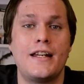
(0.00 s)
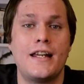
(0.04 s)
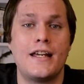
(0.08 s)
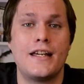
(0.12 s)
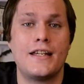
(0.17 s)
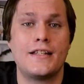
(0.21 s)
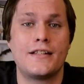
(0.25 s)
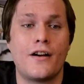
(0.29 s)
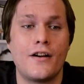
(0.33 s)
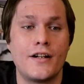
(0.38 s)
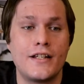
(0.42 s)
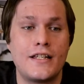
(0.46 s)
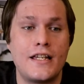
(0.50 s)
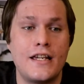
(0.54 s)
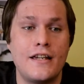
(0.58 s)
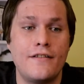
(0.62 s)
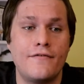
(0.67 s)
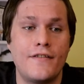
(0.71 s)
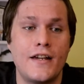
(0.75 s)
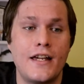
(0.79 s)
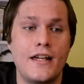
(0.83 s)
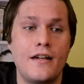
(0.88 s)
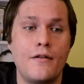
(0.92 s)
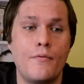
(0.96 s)
is
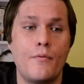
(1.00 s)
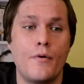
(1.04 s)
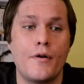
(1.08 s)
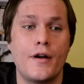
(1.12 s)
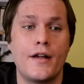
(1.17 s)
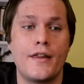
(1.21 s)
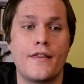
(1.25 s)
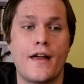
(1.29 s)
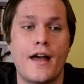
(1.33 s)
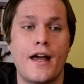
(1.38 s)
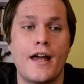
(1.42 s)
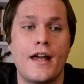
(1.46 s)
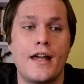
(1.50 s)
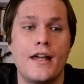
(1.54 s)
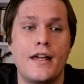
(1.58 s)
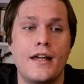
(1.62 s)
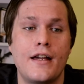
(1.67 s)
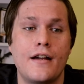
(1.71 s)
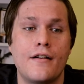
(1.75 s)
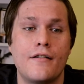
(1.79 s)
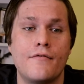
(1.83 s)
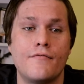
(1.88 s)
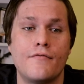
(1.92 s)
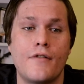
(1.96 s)
ITV with
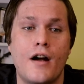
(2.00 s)
a